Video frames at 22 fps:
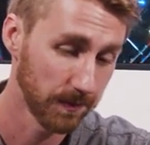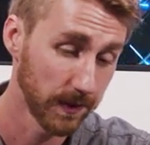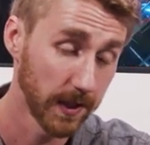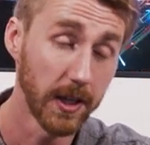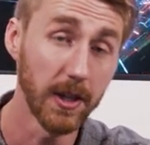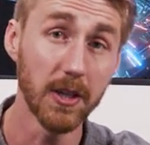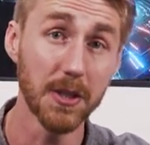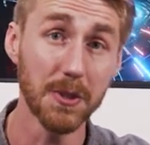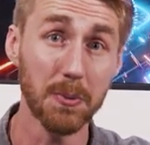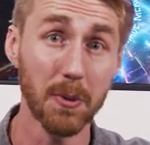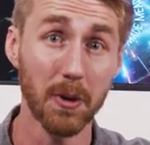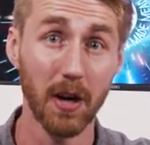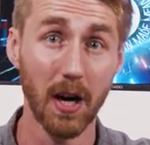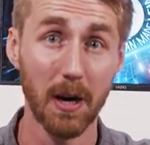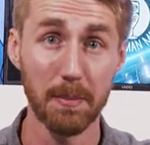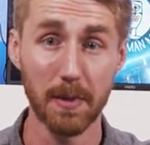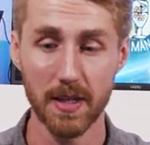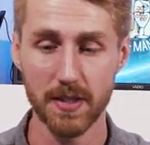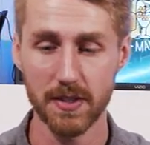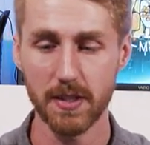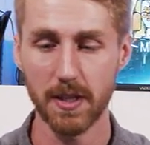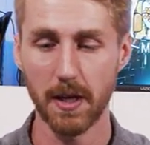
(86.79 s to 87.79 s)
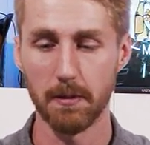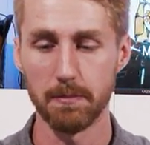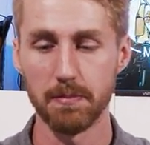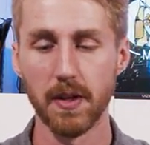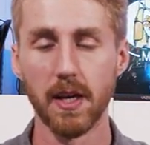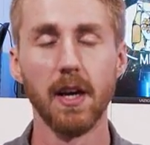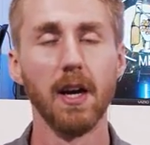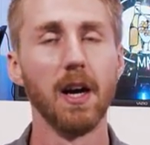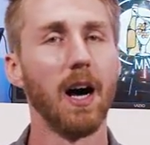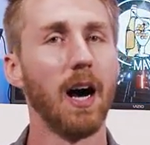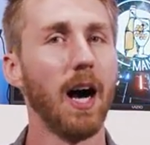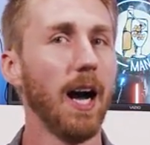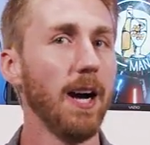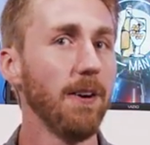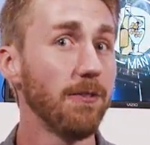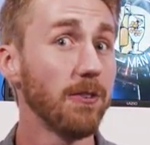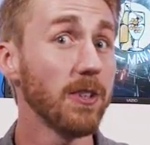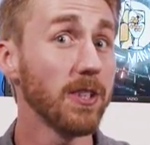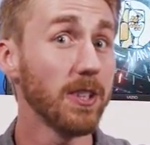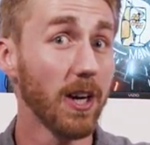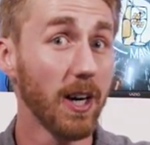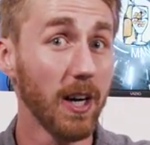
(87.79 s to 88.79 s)
Here's where I messed up. I
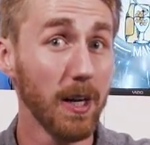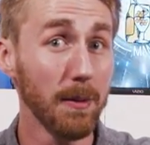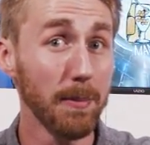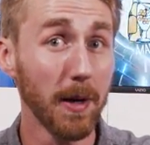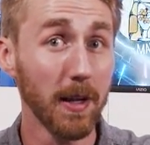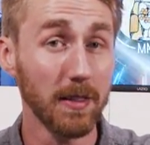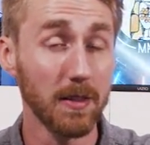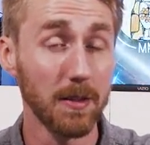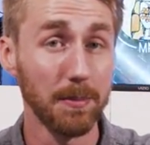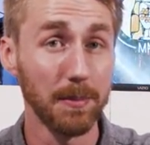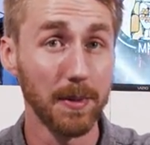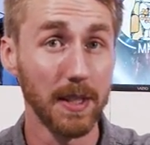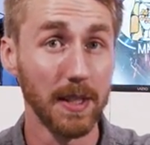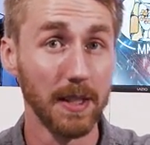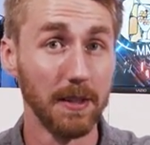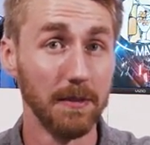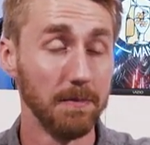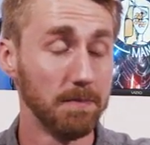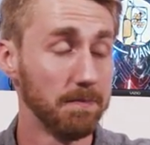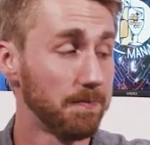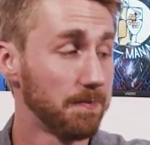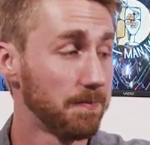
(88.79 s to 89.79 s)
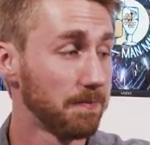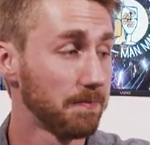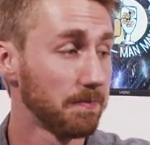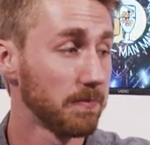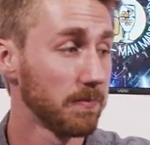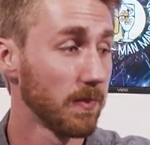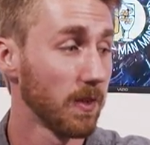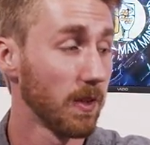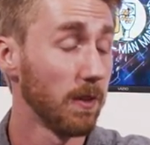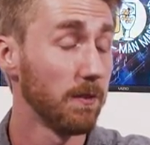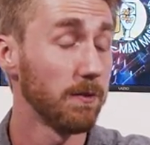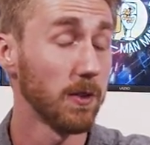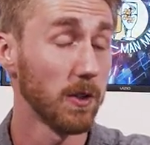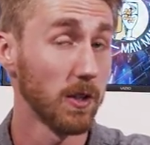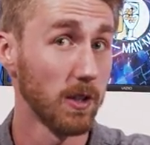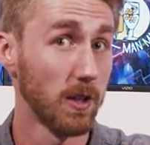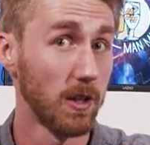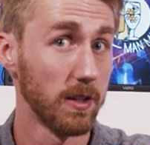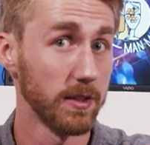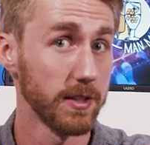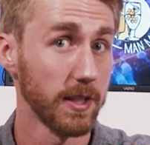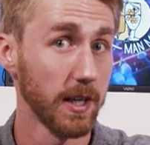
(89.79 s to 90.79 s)
forgot about the mead for a
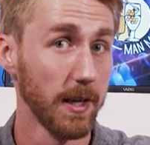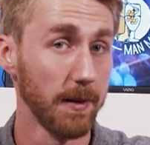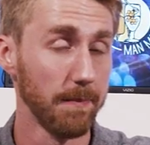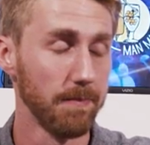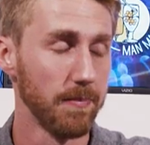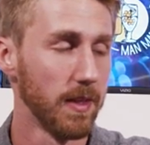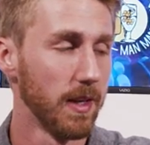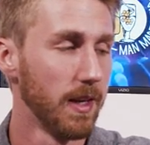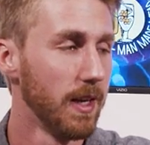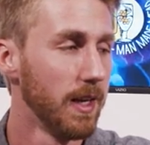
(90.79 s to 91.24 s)
long time.